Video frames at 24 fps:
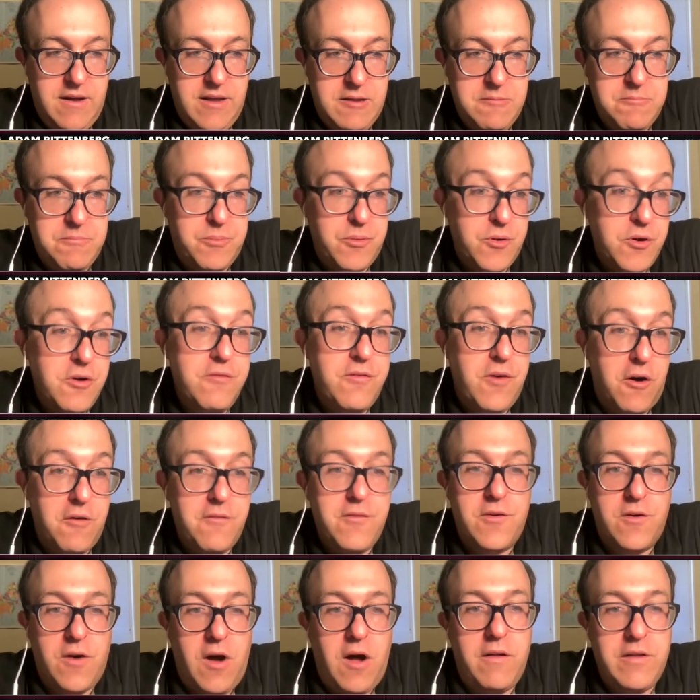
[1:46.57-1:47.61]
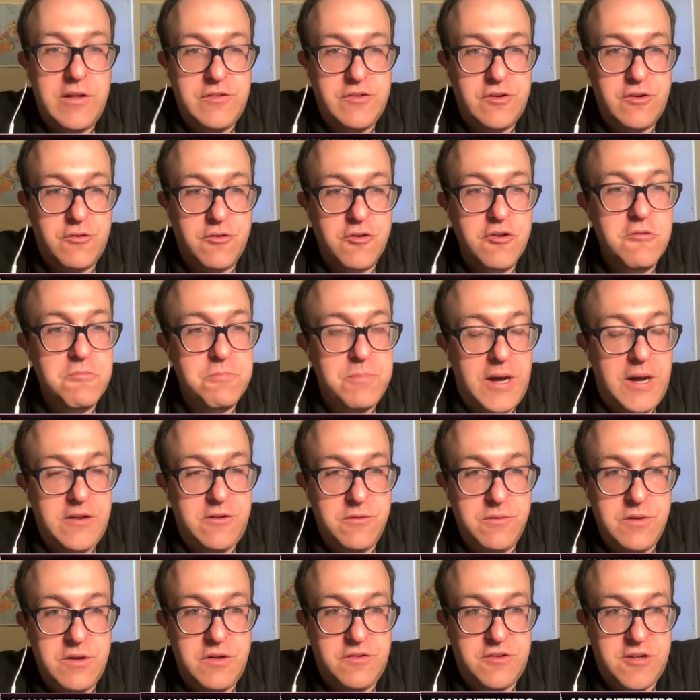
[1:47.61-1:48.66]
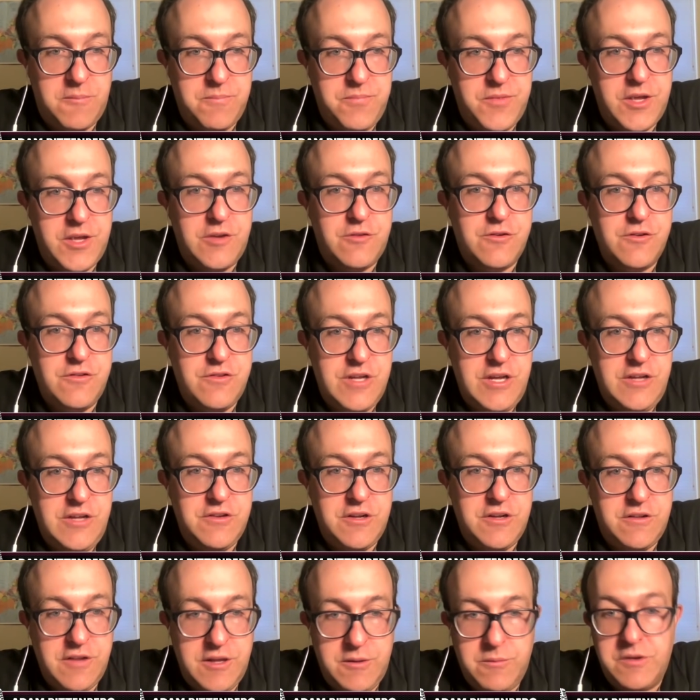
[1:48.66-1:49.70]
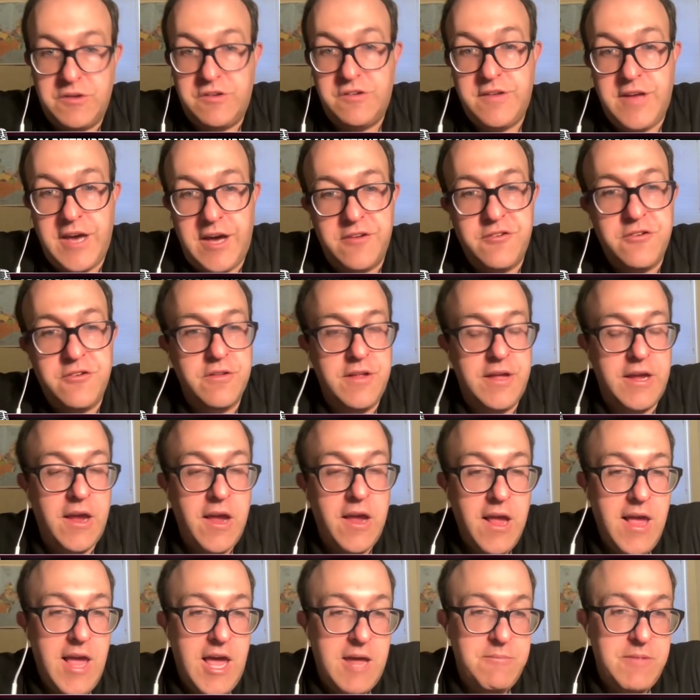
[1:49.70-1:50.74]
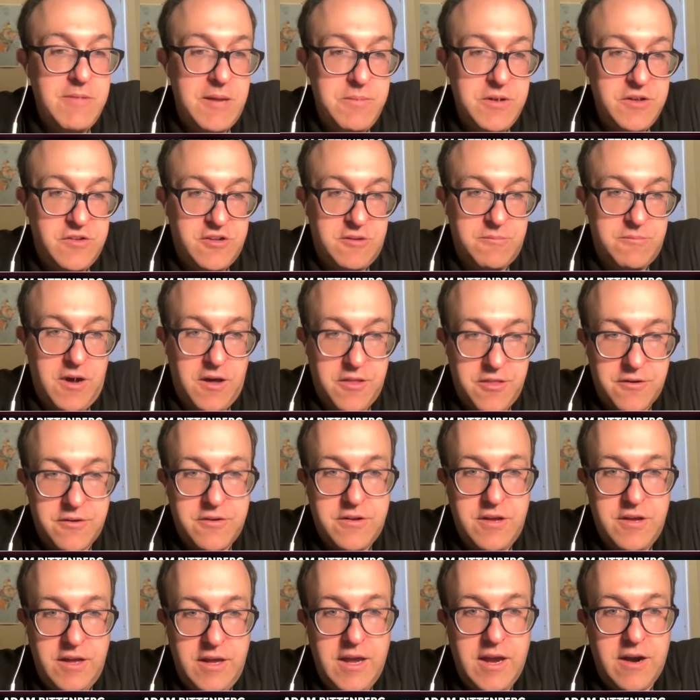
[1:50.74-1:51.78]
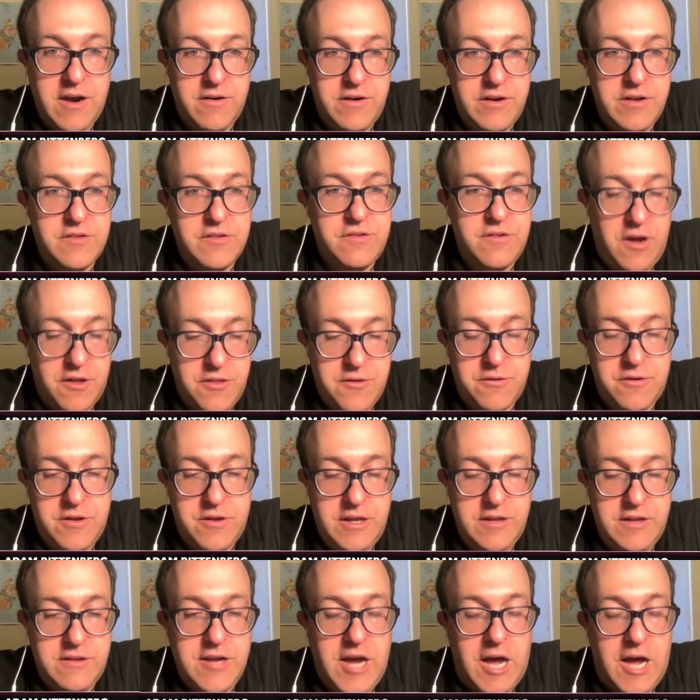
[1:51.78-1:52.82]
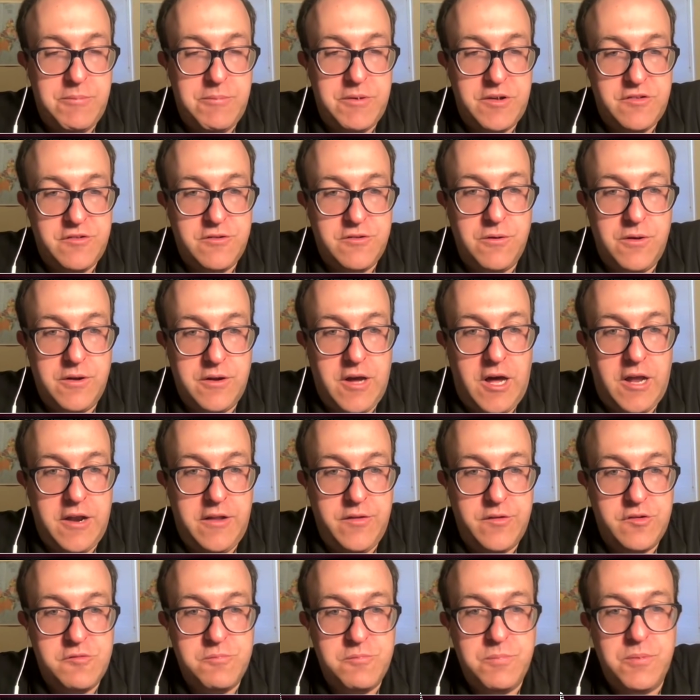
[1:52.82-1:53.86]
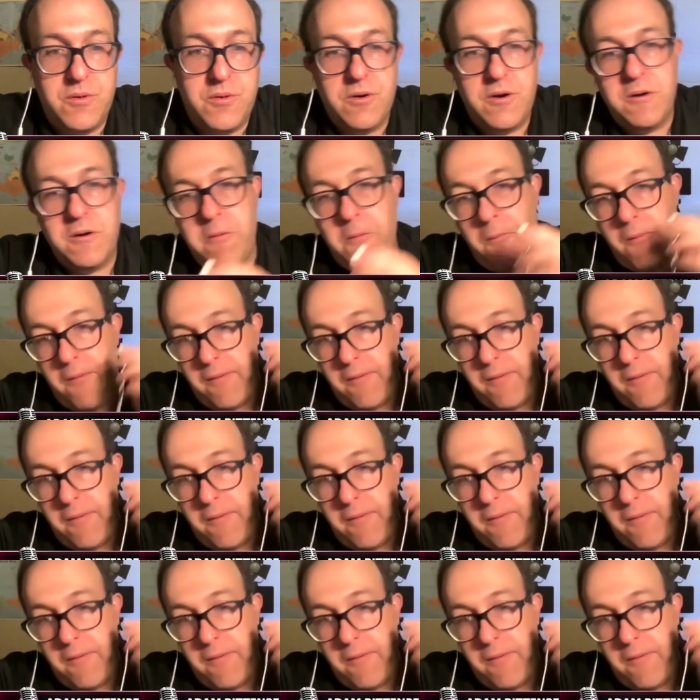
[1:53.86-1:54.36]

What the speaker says: improve overall as a group by doing something strategically with scheduling and maybe some other key areas, other key topics going on in the sport?